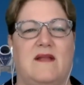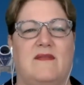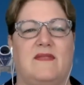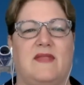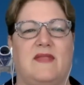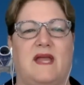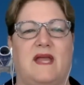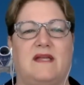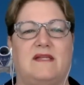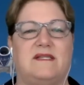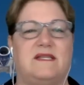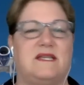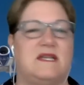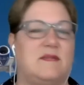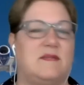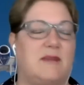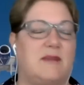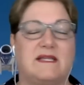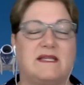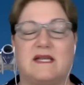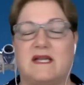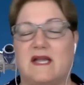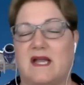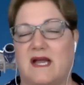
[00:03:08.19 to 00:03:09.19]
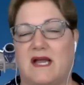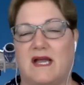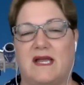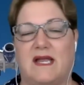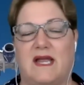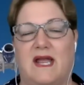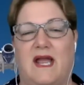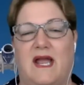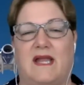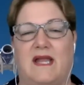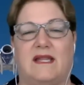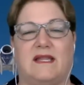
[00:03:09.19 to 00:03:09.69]
that didn't make the
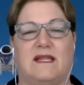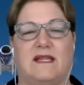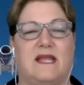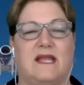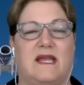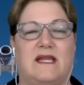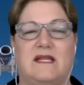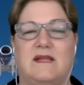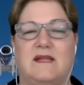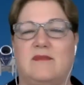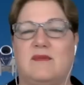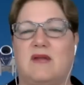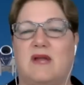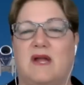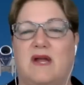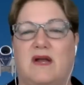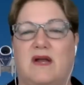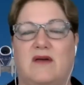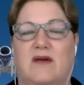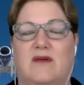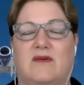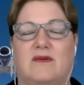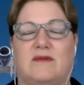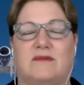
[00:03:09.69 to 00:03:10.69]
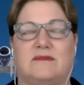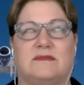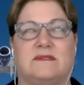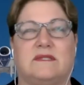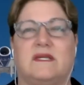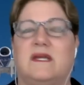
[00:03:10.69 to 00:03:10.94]
cut and letting them go.